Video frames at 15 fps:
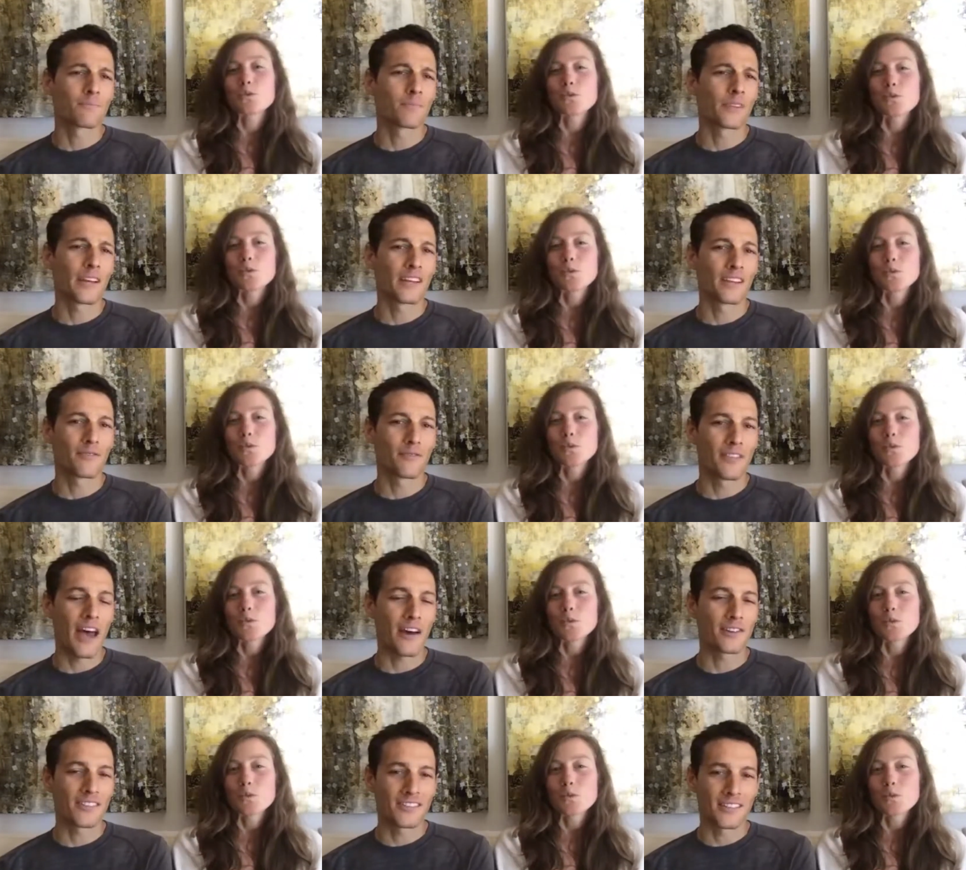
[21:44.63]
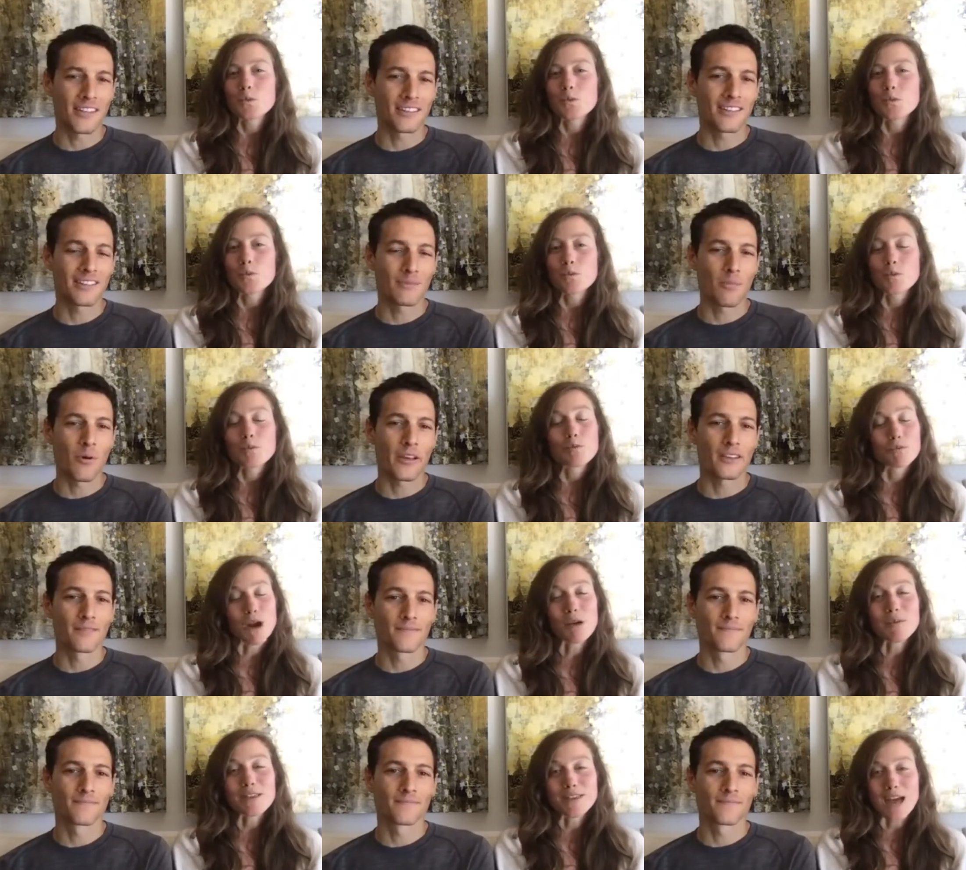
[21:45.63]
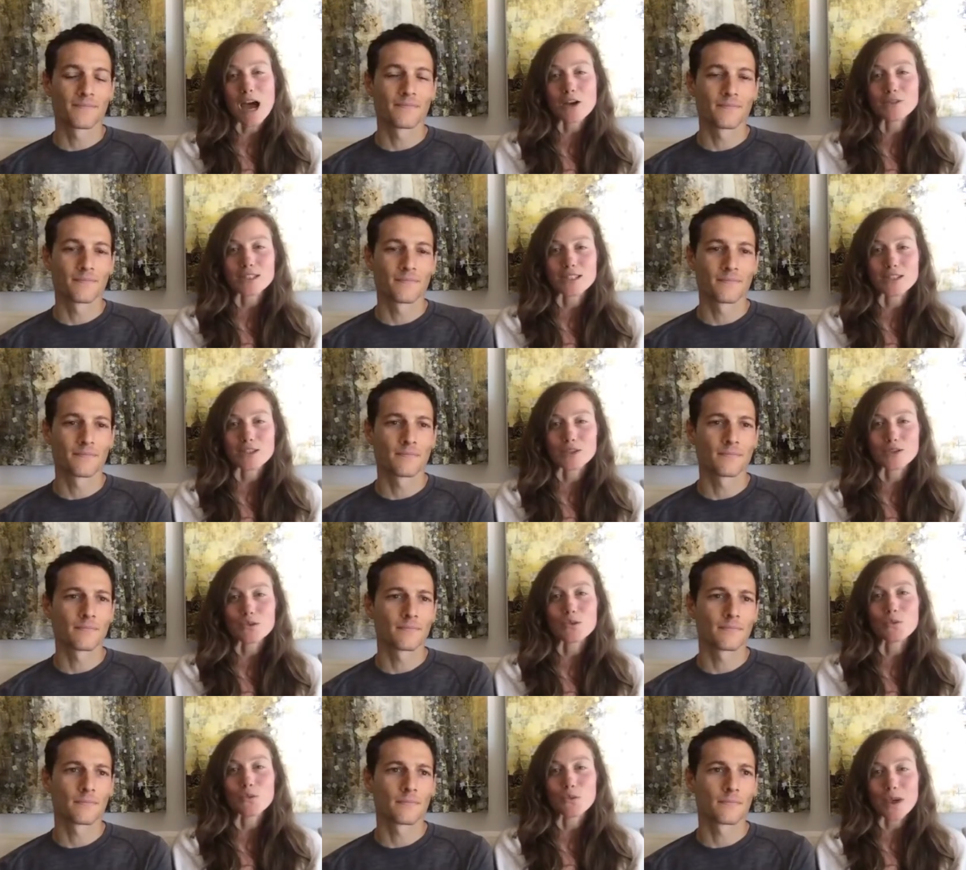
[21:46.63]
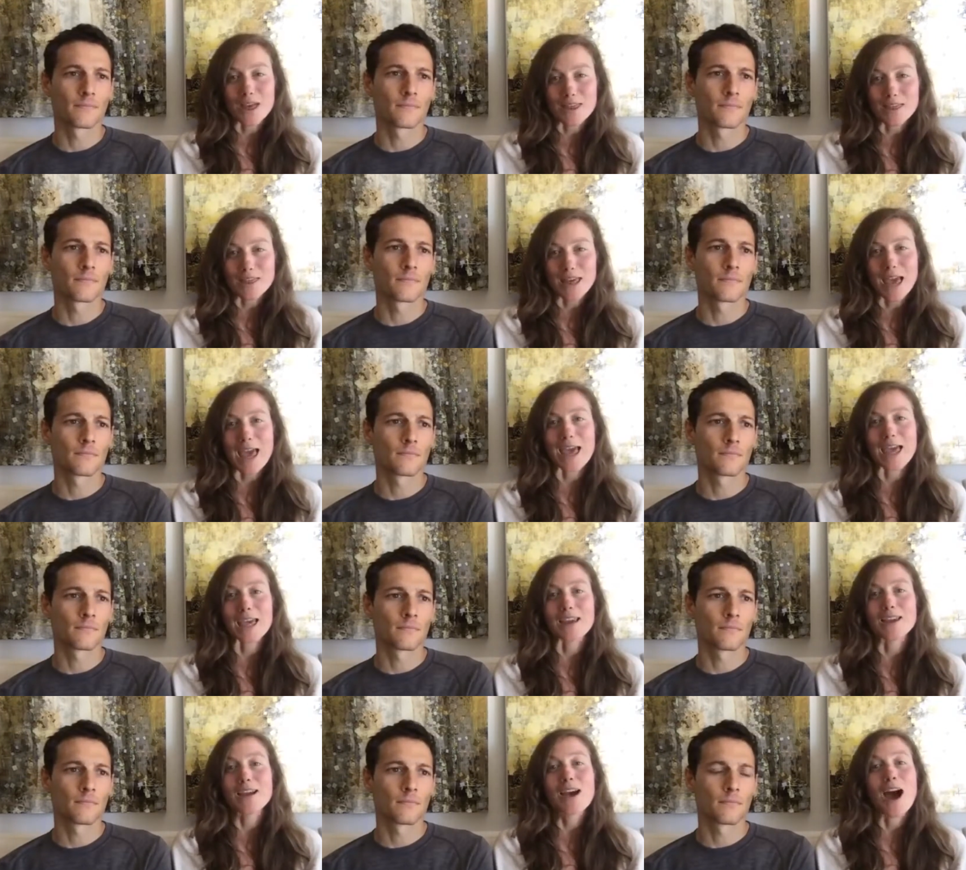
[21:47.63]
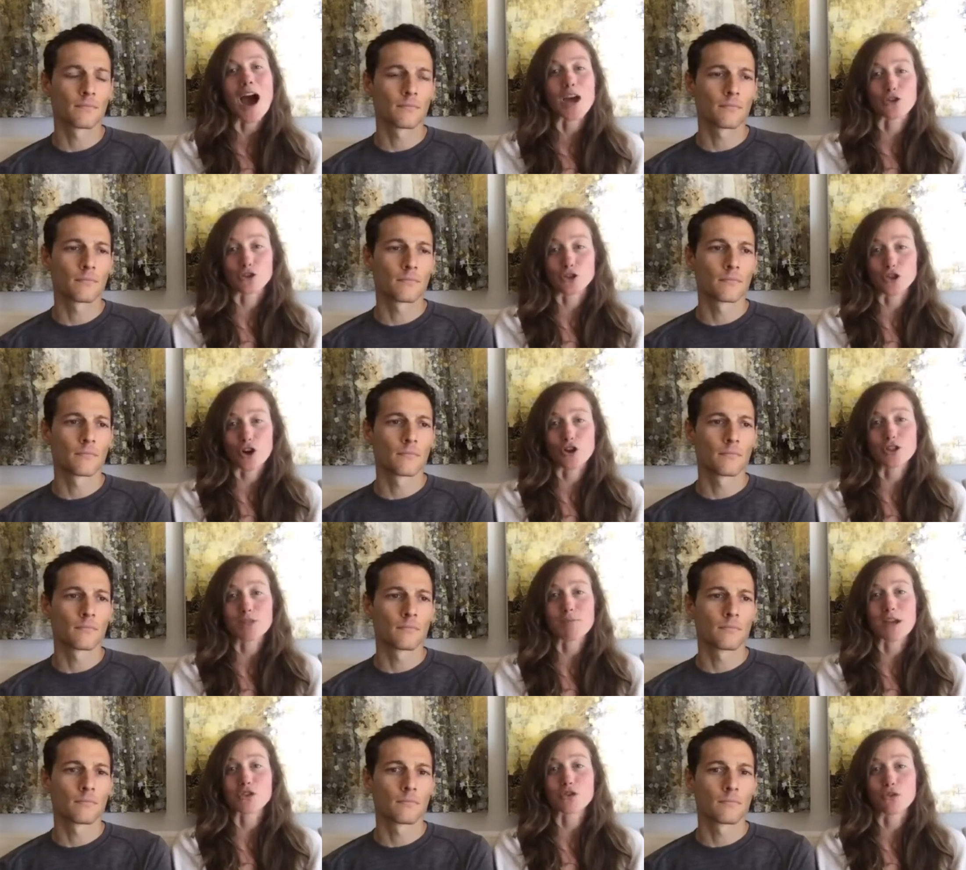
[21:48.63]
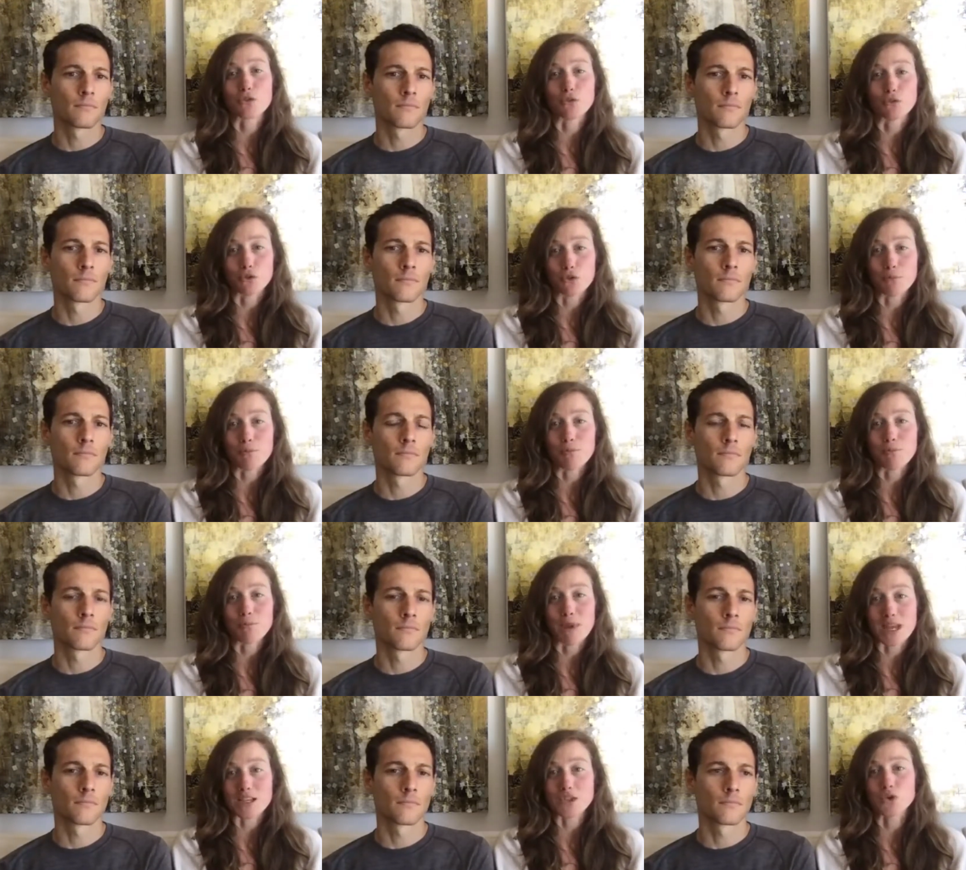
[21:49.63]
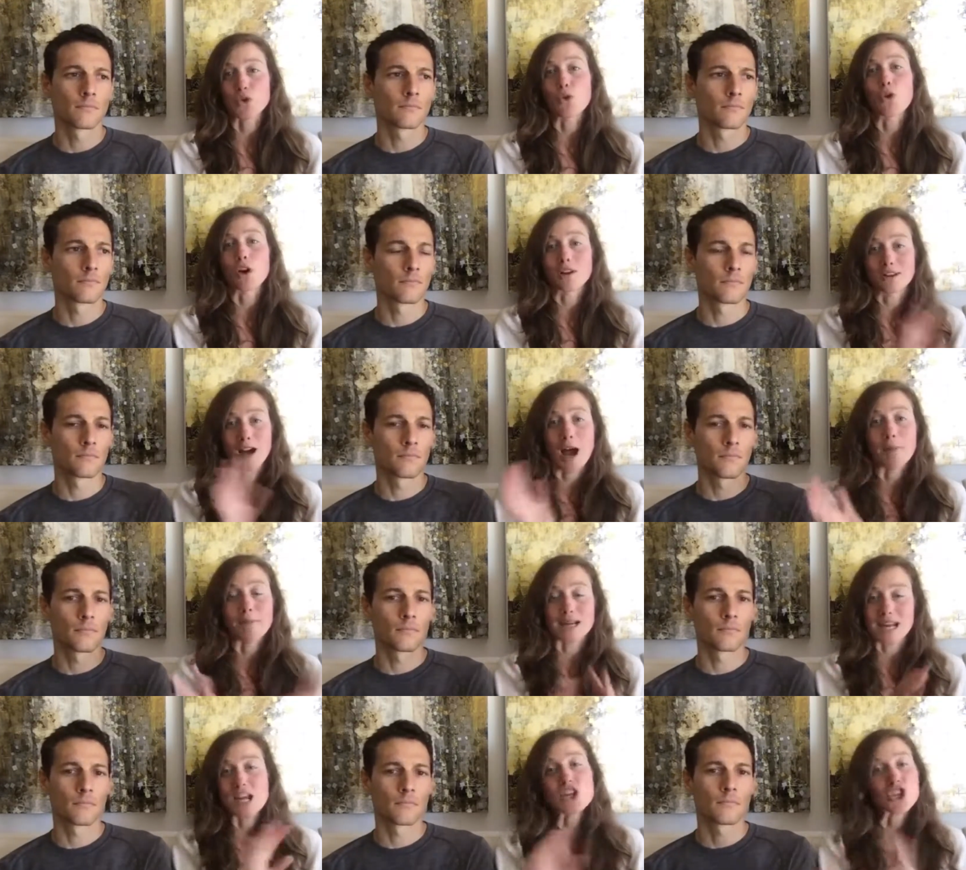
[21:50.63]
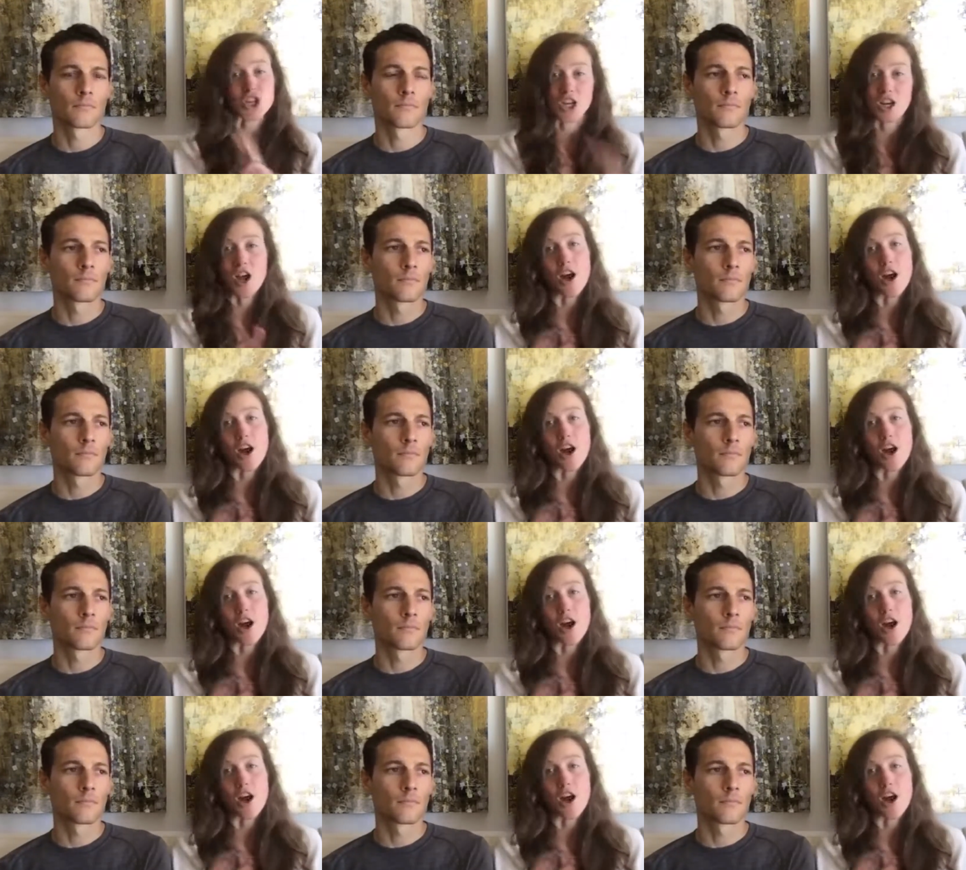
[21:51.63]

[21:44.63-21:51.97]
Speaker 1: plenty of thousands at this point.
Speaker 2: Probably thousands with a either starch-based or fruit-based or combination of